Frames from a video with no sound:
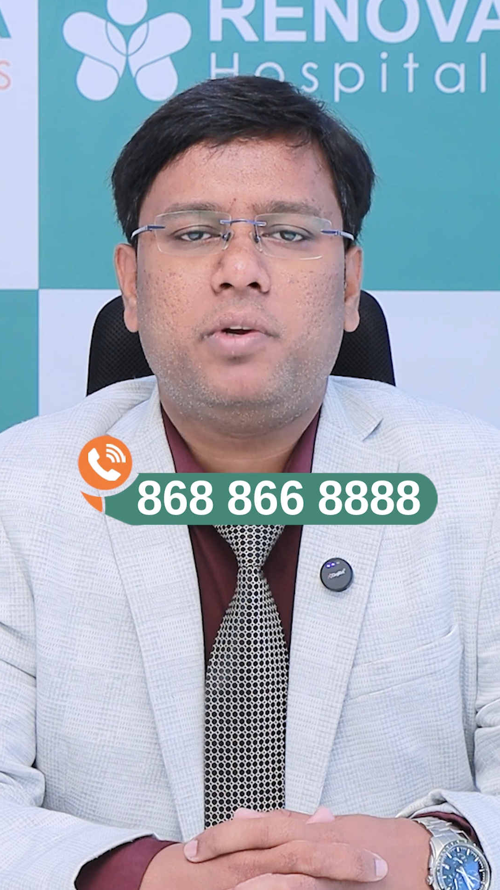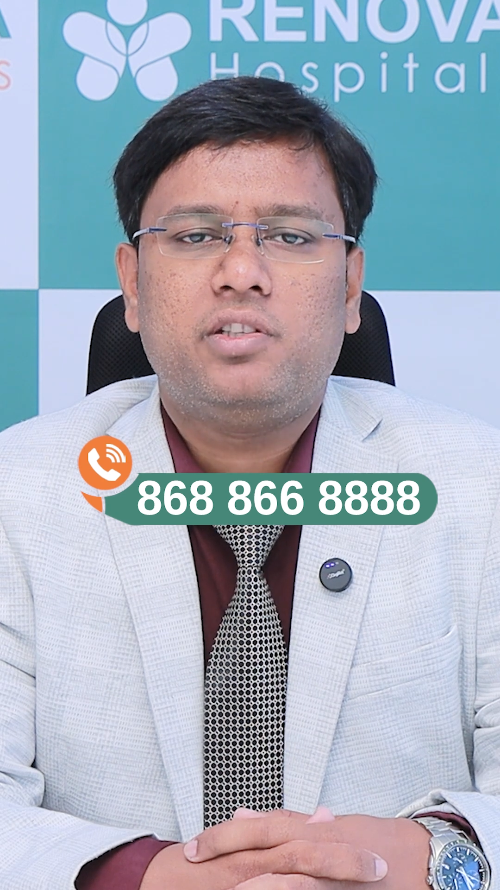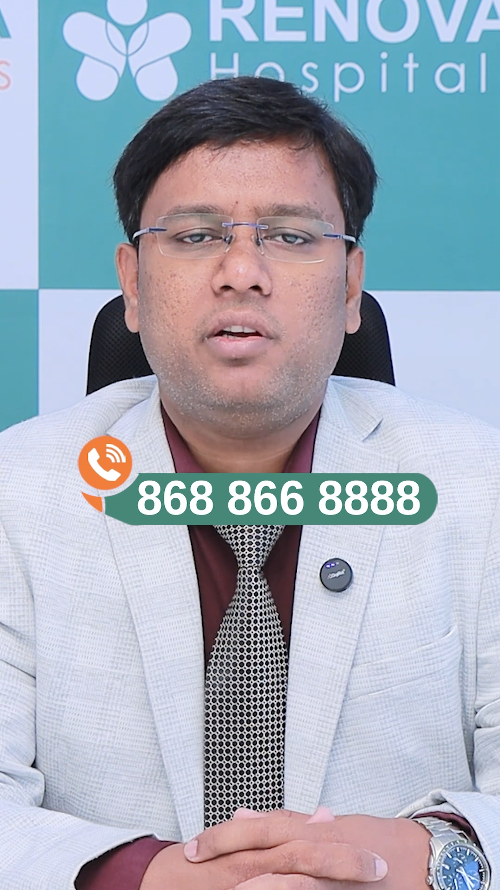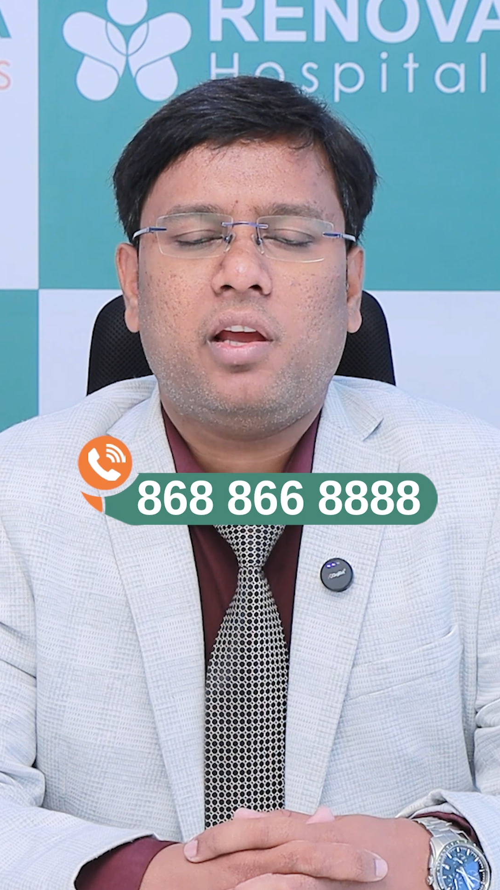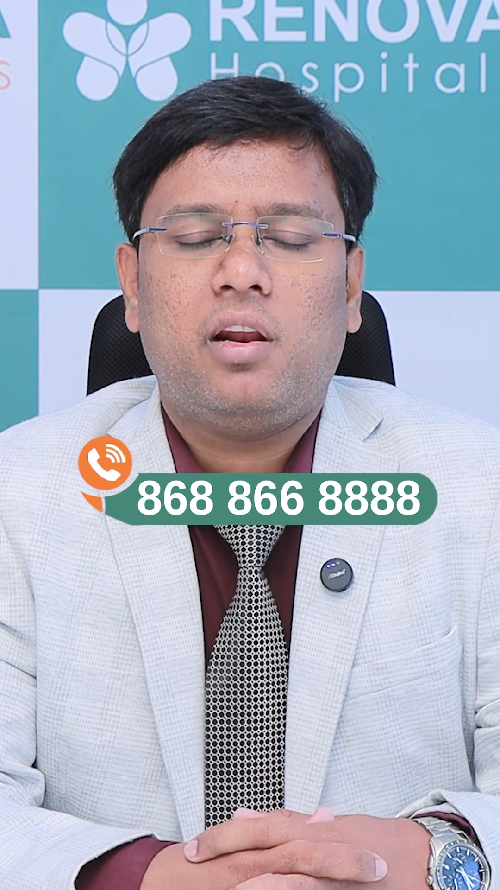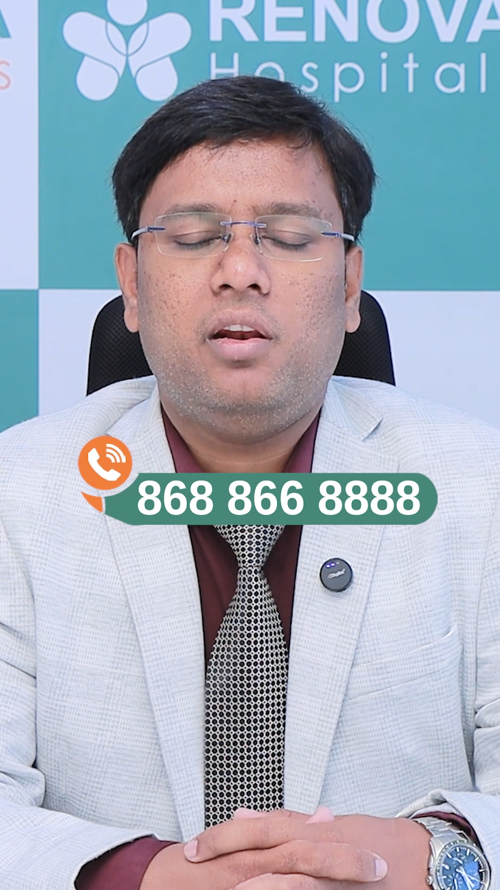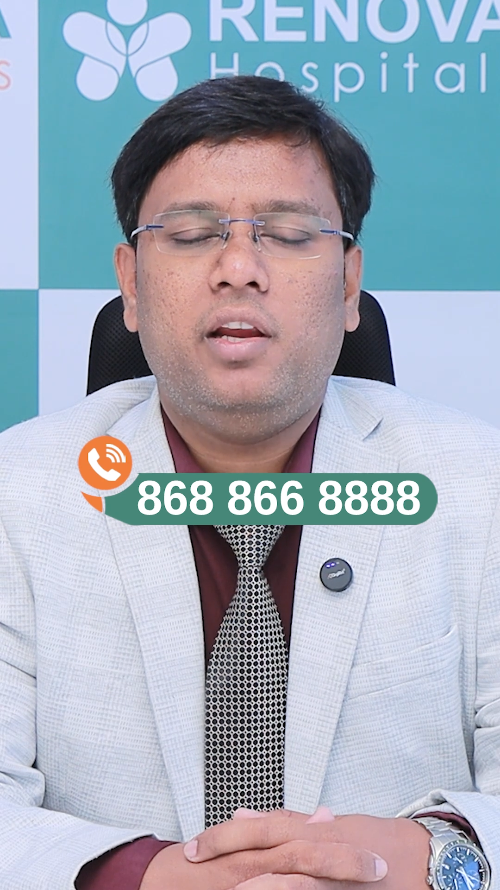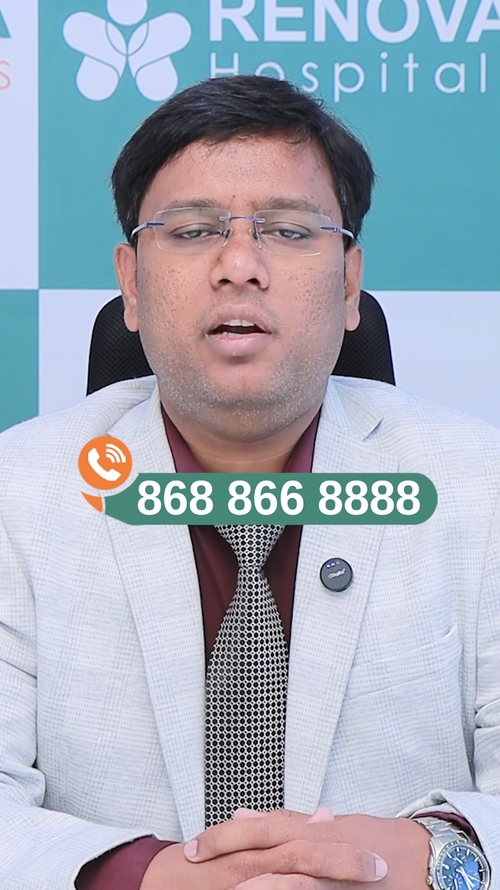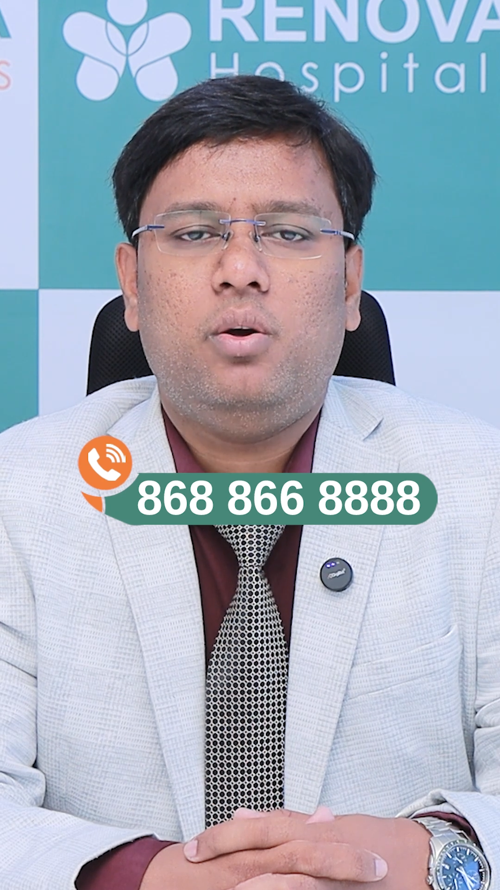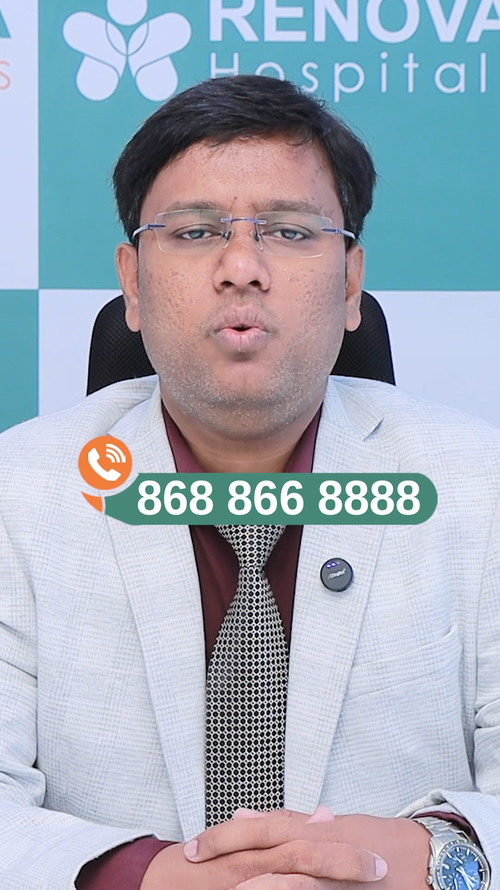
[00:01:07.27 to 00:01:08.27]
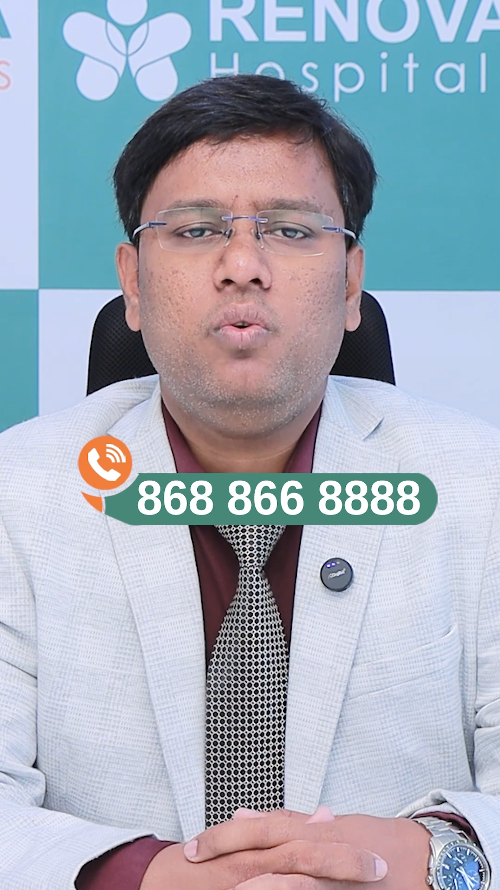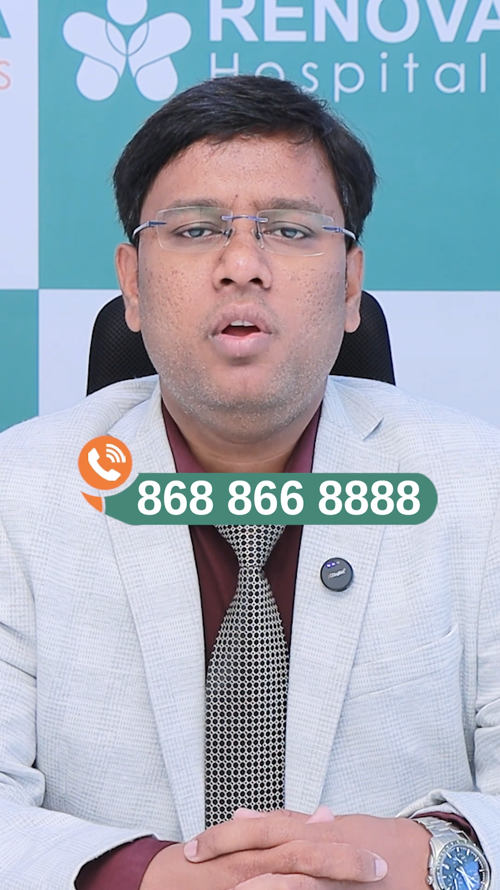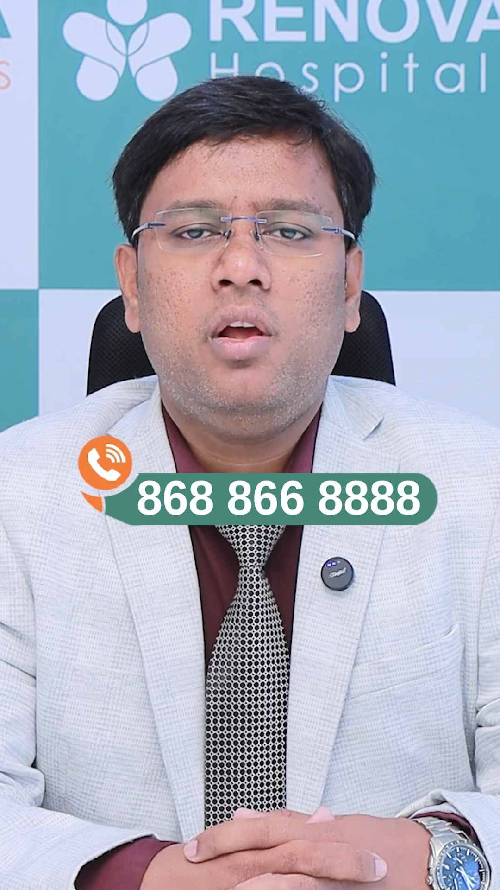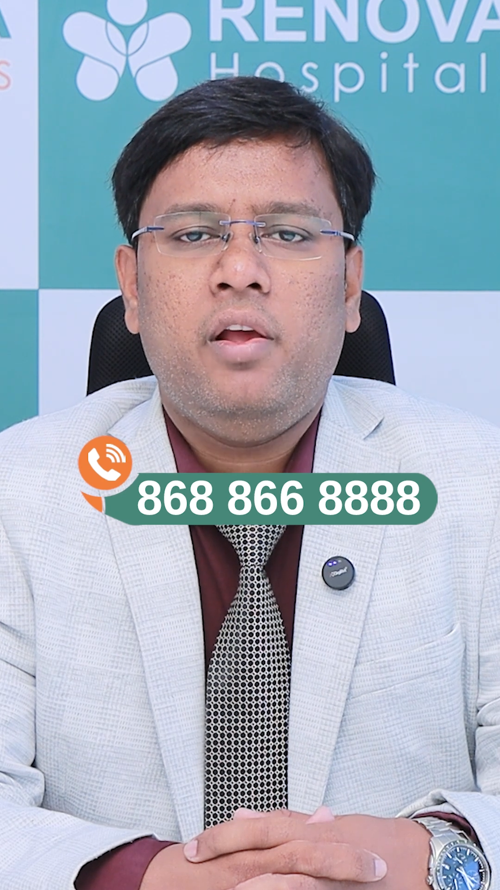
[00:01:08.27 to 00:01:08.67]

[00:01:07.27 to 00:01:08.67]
pressure can lead to